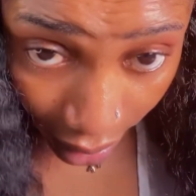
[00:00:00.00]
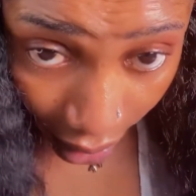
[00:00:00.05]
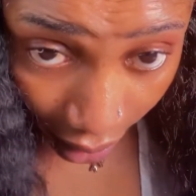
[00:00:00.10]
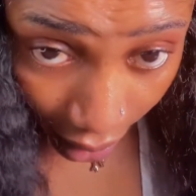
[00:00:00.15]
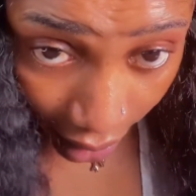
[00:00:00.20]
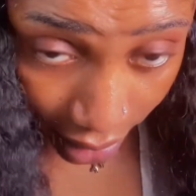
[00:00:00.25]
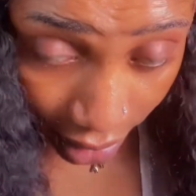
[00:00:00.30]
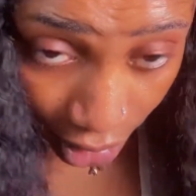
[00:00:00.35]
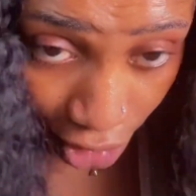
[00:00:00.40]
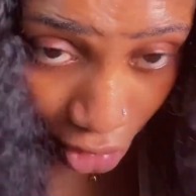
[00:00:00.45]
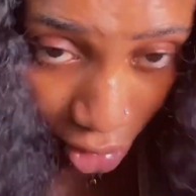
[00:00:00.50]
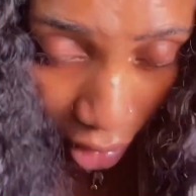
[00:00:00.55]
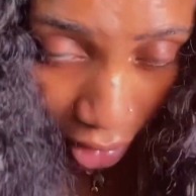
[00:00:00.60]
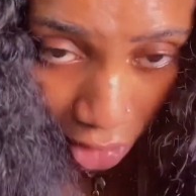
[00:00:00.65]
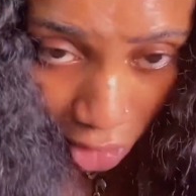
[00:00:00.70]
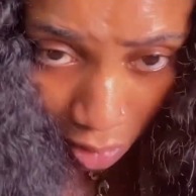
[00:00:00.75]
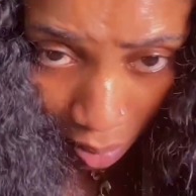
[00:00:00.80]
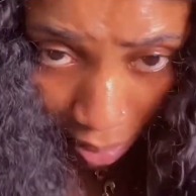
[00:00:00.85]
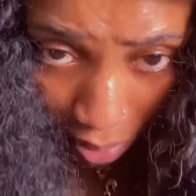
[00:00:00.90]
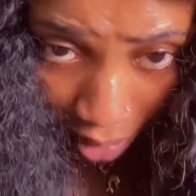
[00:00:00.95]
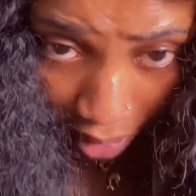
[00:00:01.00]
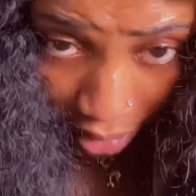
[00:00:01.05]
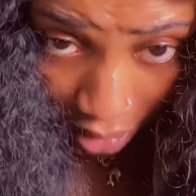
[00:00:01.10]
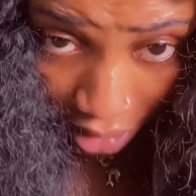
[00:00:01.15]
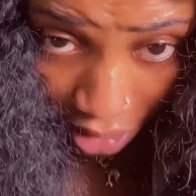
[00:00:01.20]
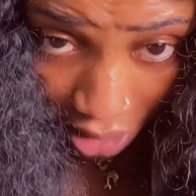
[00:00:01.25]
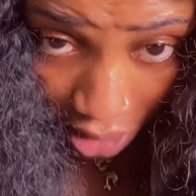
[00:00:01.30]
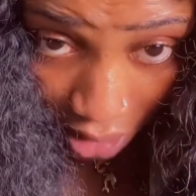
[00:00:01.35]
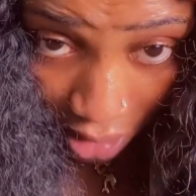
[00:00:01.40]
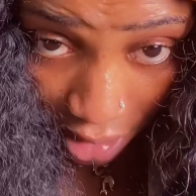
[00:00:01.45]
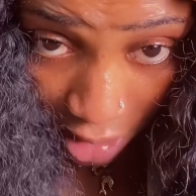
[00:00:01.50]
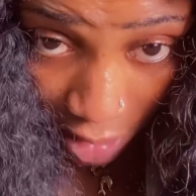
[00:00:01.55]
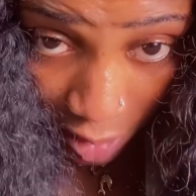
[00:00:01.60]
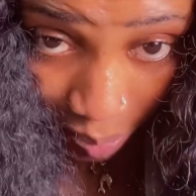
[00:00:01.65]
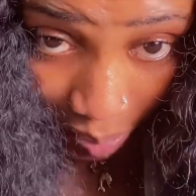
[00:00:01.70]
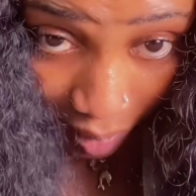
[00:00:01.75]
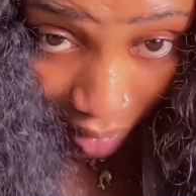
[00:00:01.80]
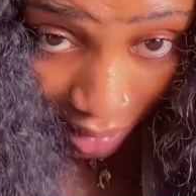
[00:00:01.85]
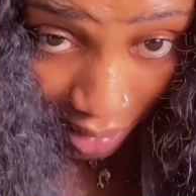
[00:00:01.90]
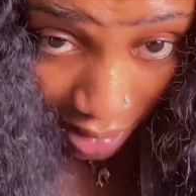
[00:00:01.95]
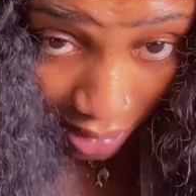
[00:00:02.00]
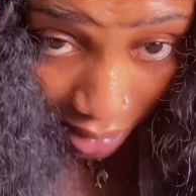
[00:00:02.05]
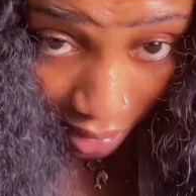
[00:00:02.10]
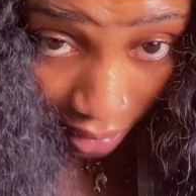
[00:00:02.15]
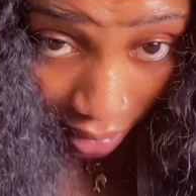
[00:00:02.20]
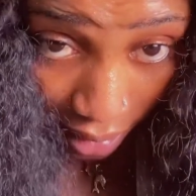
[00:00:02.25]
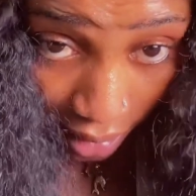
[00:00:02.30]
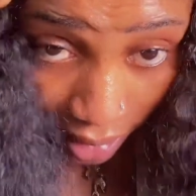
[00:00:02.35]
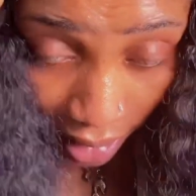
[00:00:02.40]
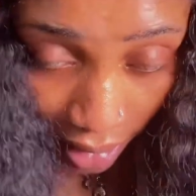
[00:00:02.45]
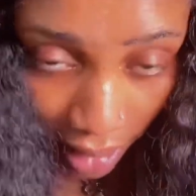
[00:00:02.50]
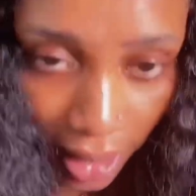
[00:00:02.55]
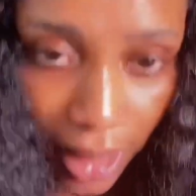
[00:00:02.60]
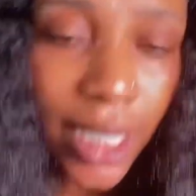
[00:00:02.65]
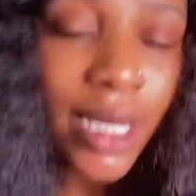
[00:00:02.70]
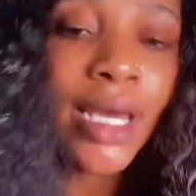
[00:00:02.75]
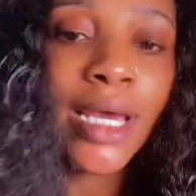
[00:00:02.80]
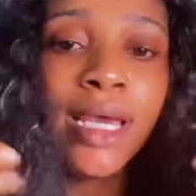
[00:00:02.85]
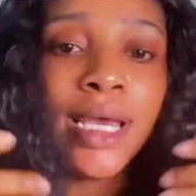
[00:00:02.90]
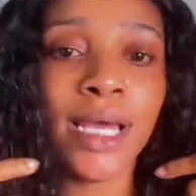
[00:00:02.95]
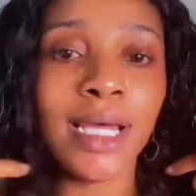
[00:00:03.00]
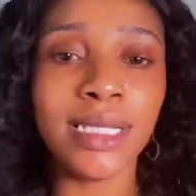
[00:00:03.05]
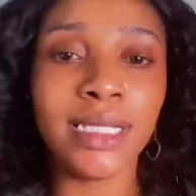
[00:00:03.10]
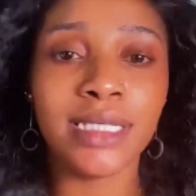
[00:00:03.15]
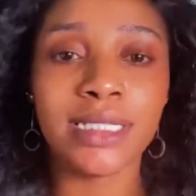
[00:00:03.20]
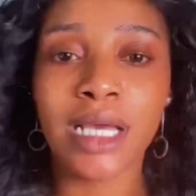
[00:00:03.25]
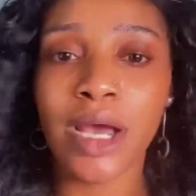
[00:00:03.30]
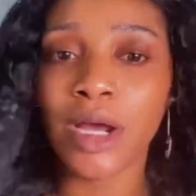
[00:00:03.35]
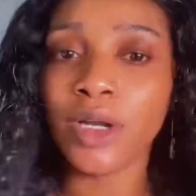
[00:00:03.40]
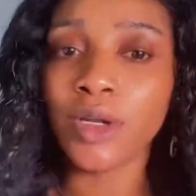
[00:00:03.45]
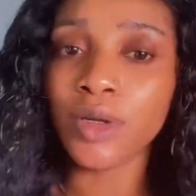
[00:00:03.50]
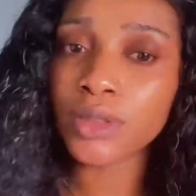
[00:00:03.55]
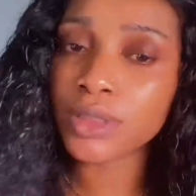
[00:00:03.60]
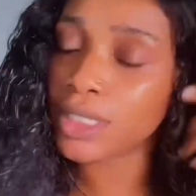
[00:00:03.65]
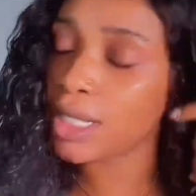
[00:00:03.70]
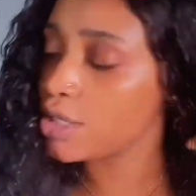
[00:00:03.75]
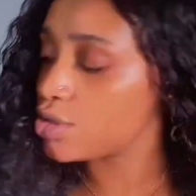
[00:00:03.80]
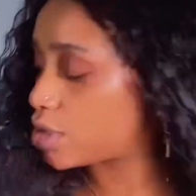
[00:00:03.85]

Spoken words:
I just try to manage the spacing, and this is how it looks like.